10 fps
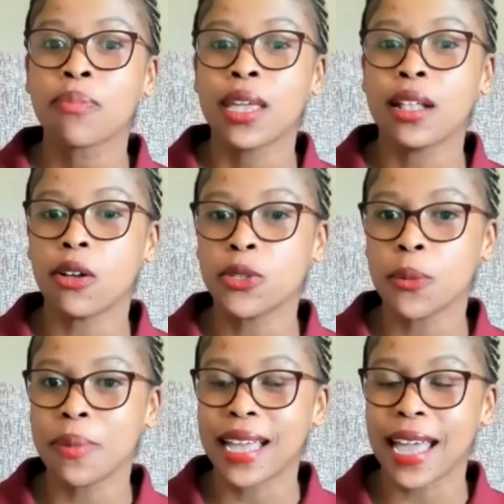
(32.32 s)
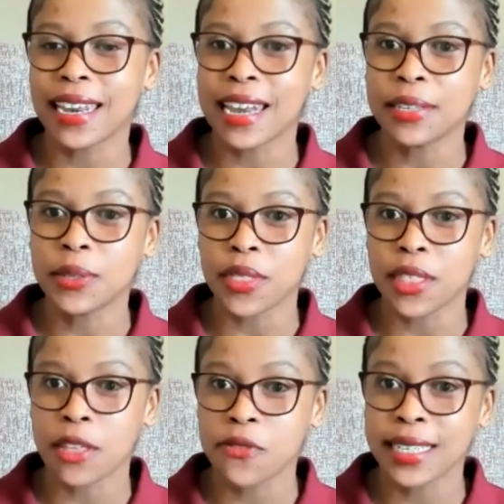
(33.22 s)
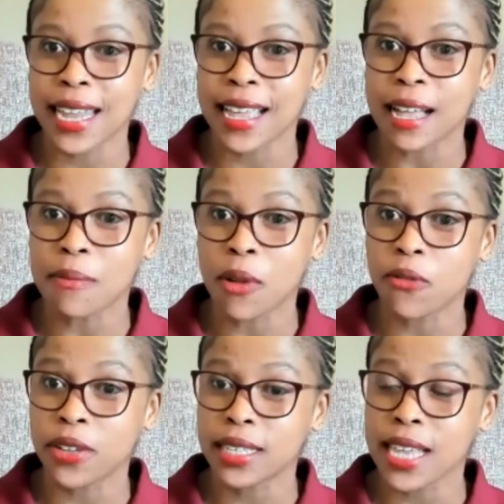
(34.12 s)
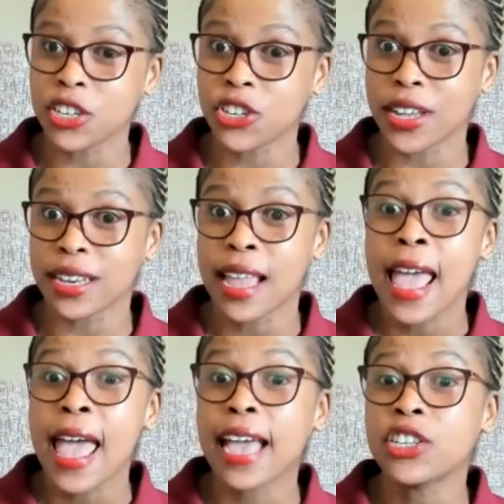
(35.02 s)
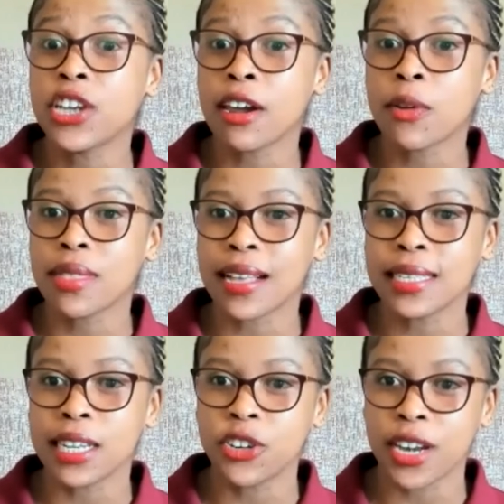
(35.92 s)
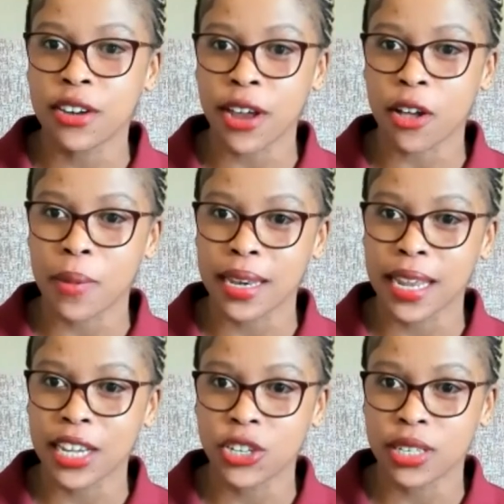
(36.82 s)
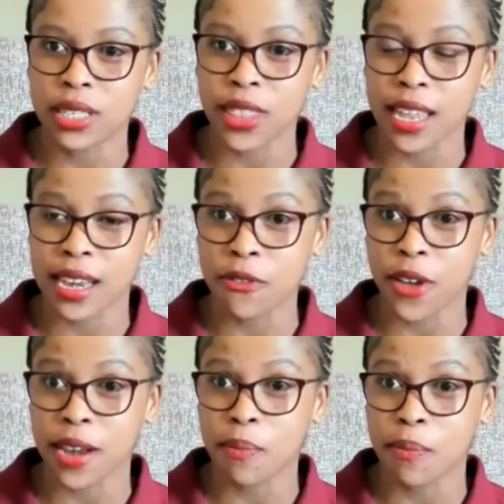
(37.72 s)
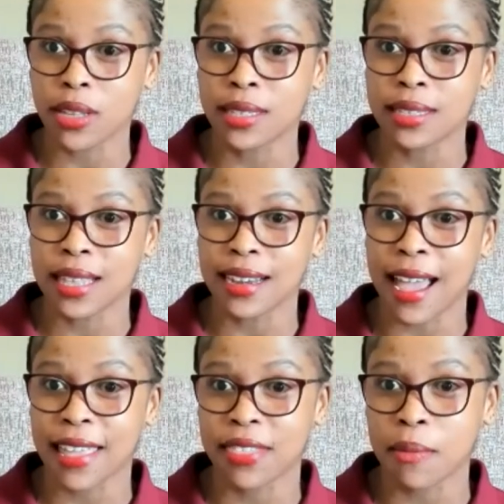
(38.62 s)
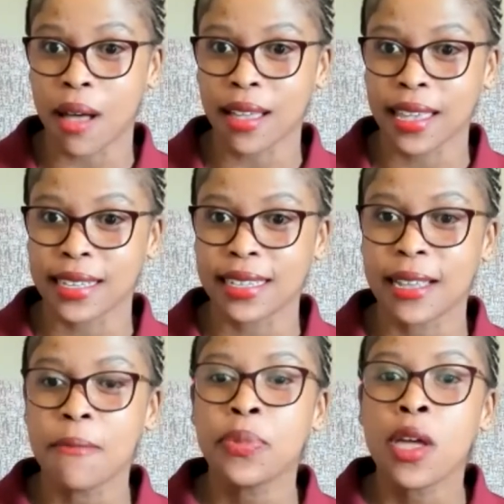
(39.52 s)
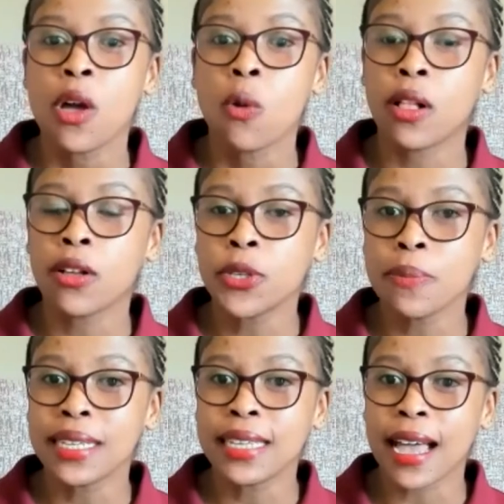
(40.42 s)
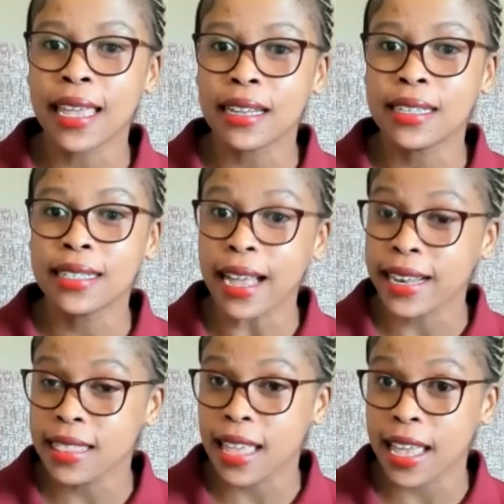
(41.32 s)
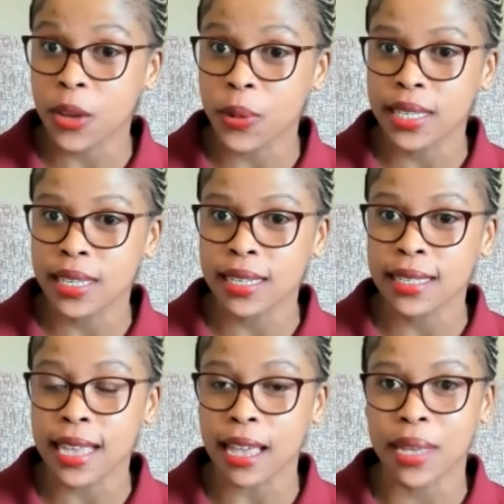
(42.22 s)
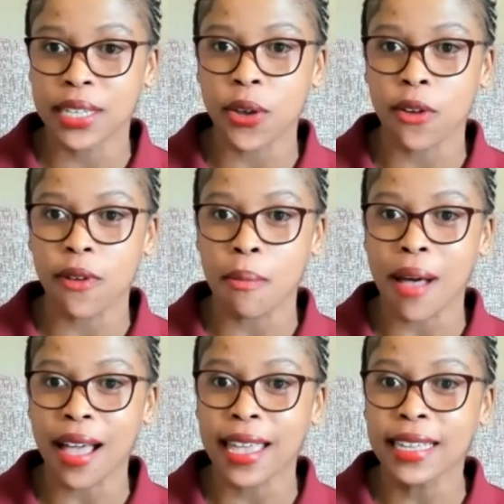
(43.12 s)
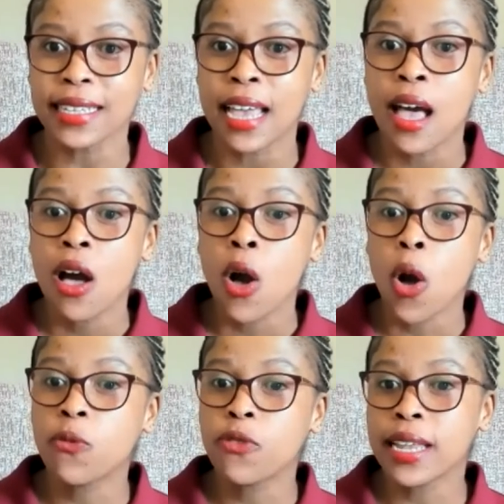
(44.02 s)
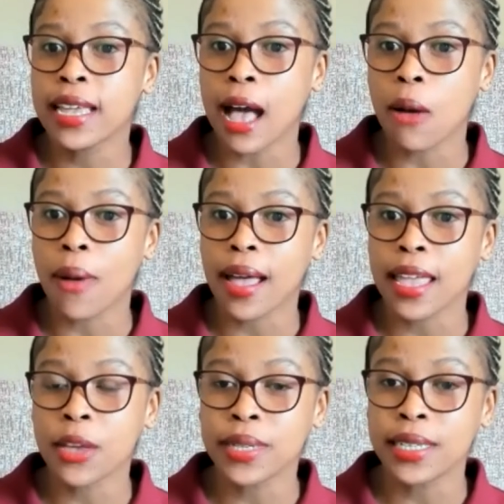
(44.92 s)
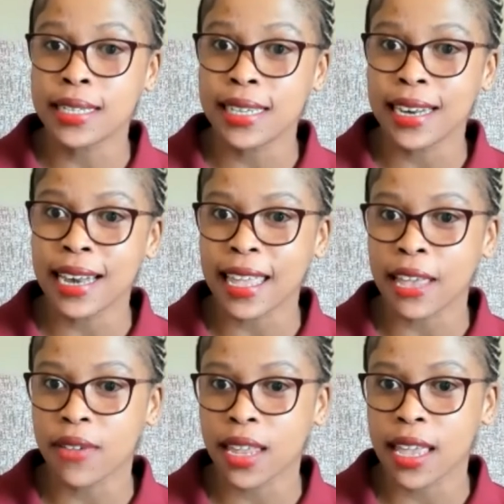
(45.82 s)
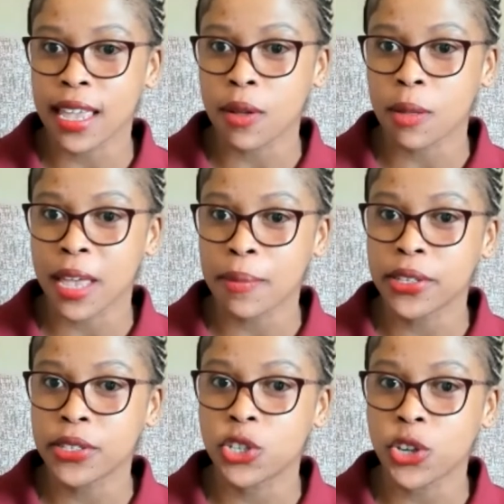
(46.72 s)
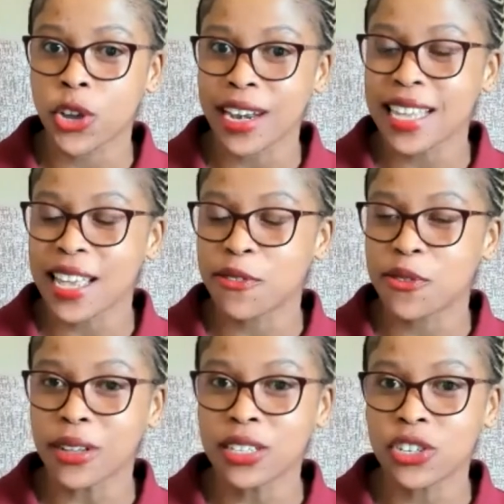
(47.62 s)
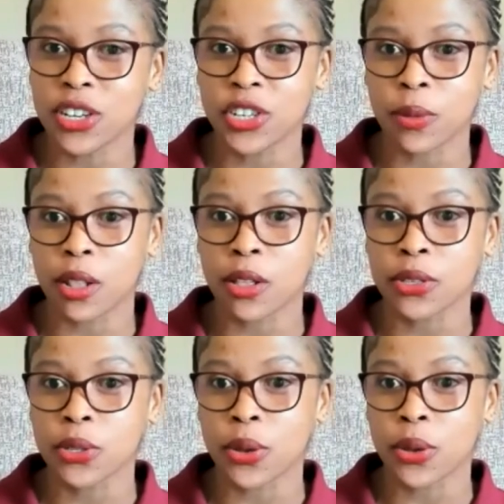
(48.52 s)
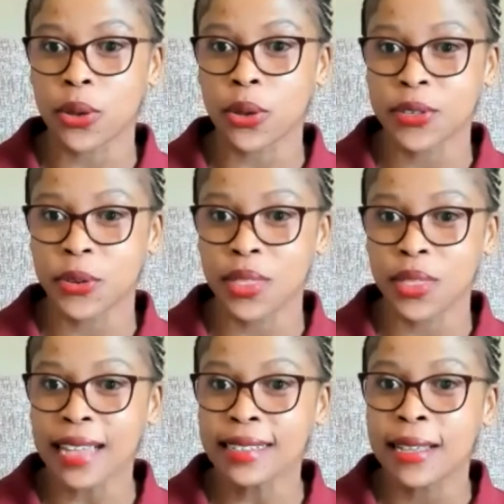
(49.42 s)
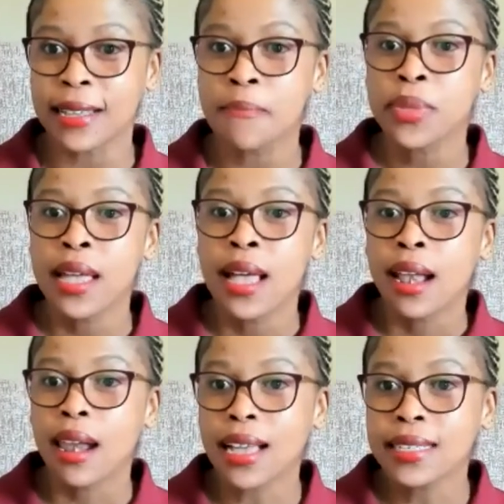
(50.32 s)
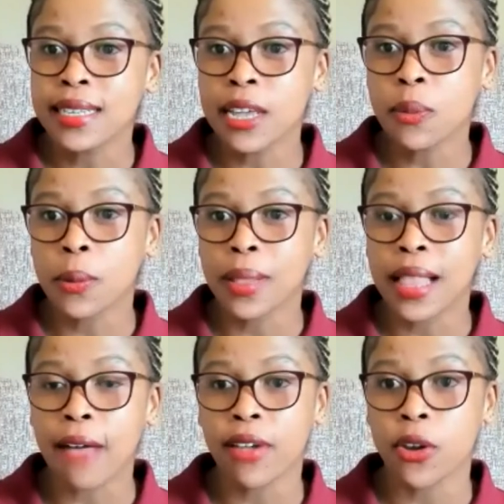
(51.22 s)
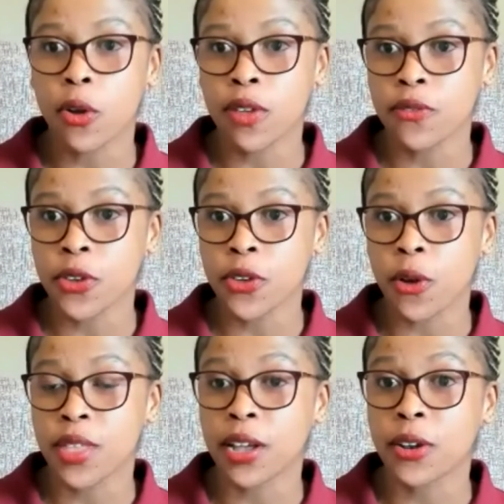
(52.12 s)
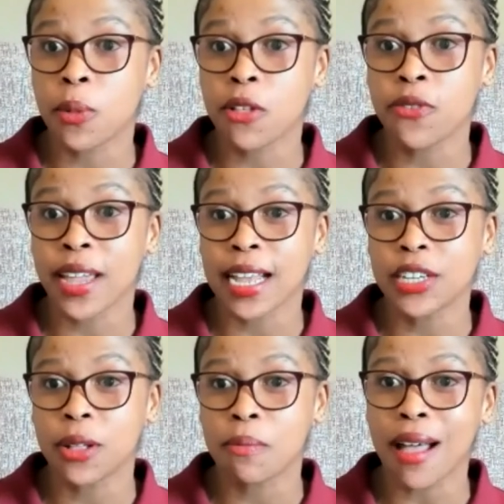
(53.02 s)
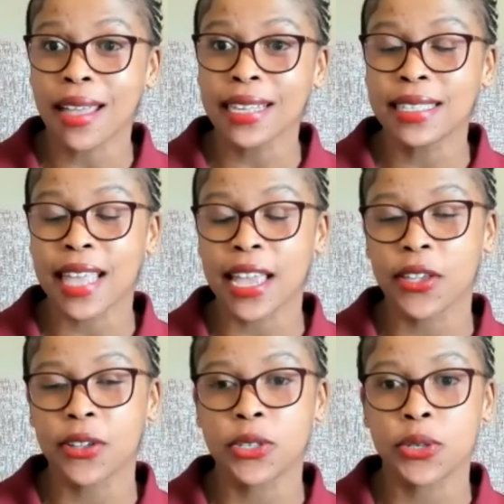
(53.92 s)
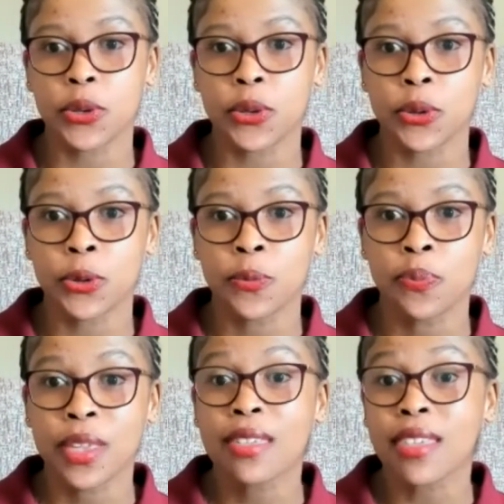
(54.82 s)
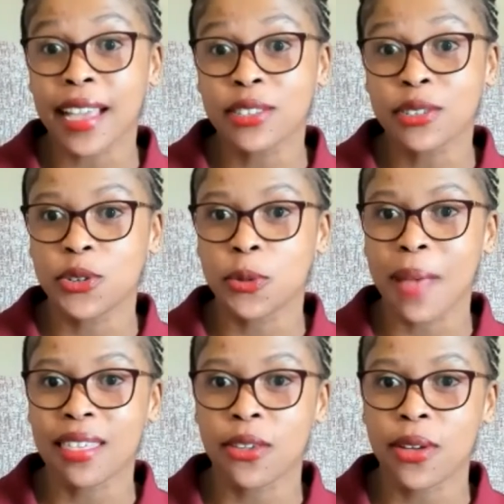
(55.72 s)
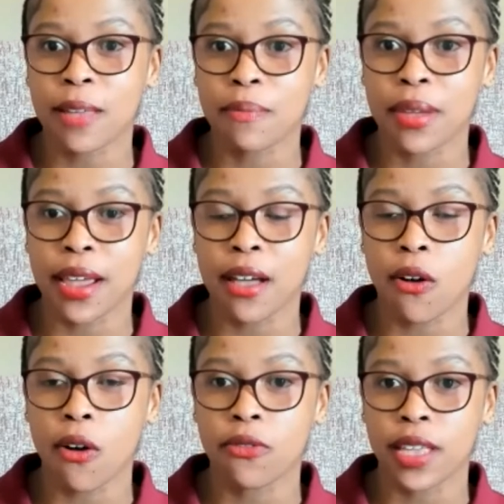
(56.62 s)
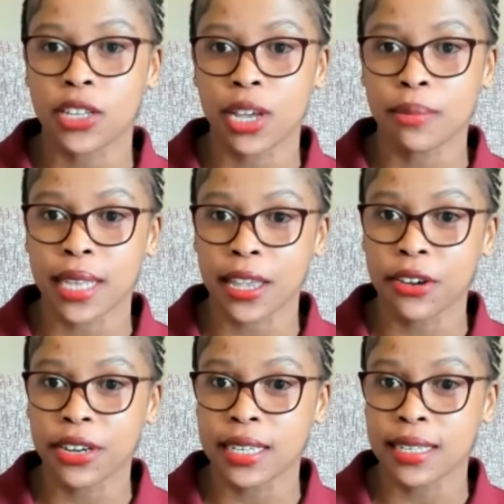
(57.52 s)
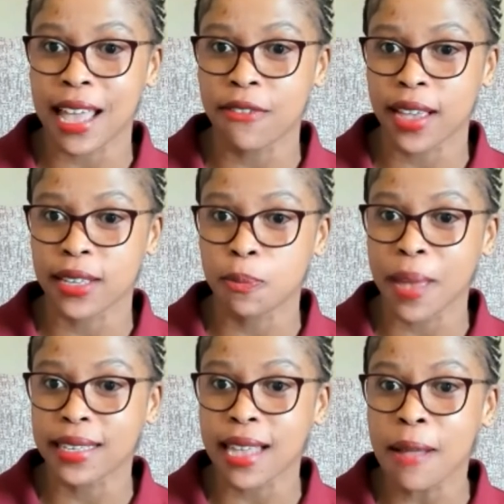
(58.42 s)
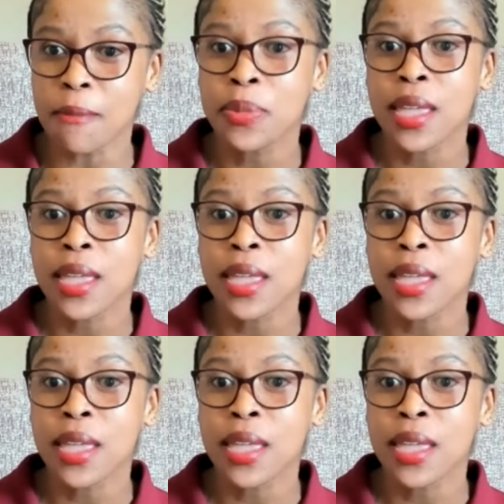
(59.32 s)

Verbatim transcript: He'll also be guiding us on the fixed income conversation and sharing with us the trading recommendations for the different bonds that are in the market. We'll also be tack tackling the equity segment of our market. Hopefully our equities dealer, Kevin Ginge, will be able to join us. If not, Churchill will also guide us through that. Lastly, we will have an overview of the global financial markets. Thank you to thanks to Mathew Kabeere of EGM Securities FX Pesa.